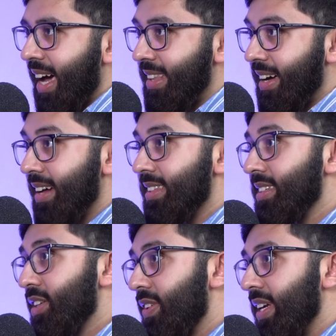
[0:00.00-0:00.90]
and the other
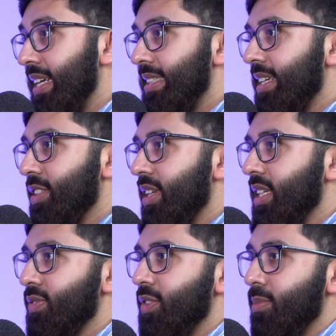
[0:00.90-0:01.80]
decree essentially
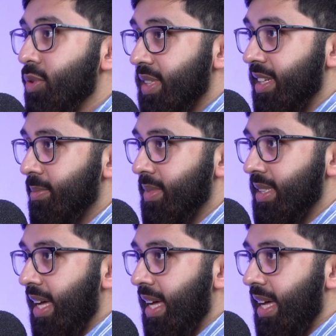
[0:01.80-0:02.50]
is for the Muslims,